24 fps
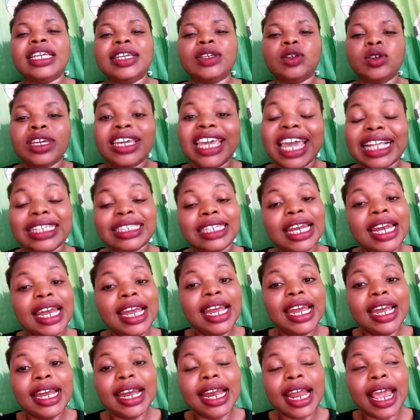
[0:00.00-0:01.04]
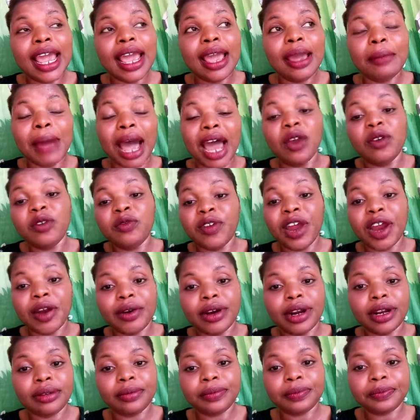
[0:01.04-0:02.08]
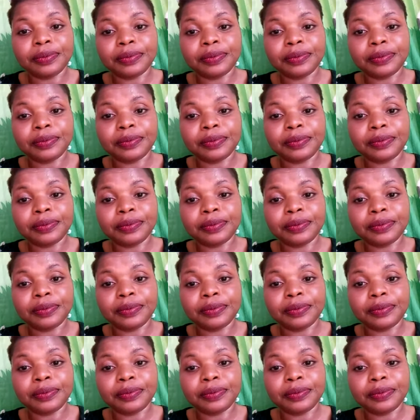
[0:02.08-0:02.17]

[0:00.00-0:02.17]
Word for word: you get um, aloe vera